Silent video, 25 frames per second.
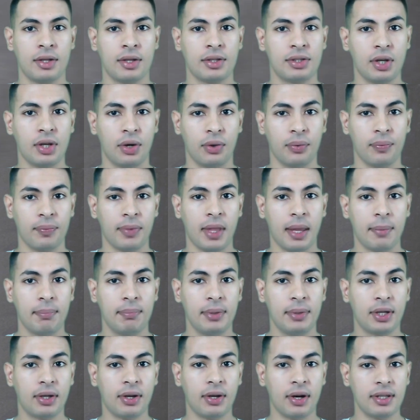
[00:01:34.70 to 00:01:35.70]
So
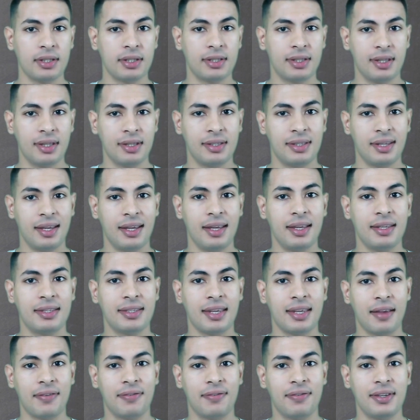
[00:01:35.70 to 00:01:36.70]
because this
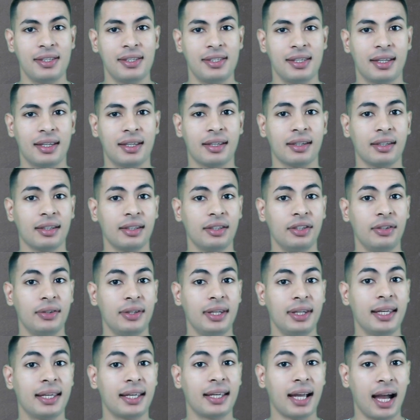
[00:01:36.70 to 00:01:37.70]
is a physical
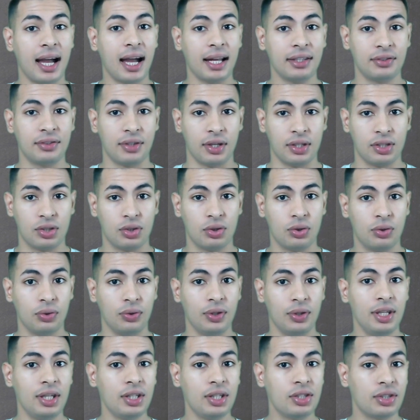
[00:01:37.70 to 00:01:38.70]
unique address
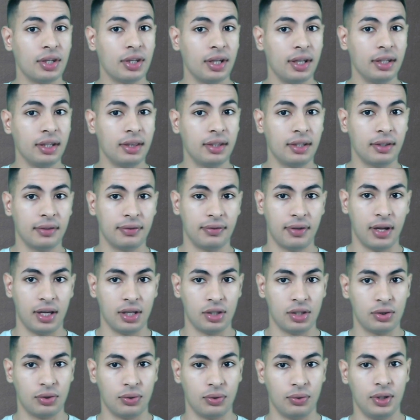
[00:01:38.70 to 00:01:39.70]
to each
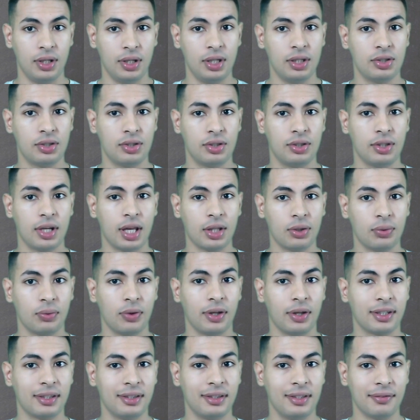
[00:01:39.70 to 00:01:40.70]
interface, to each
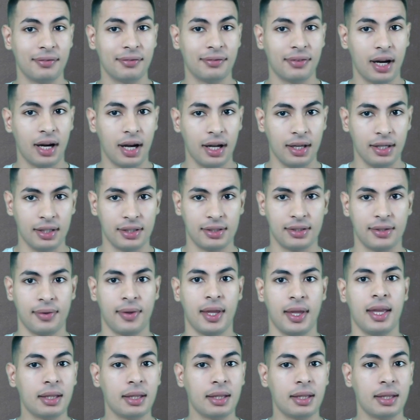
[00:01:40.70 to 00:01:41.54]
network device,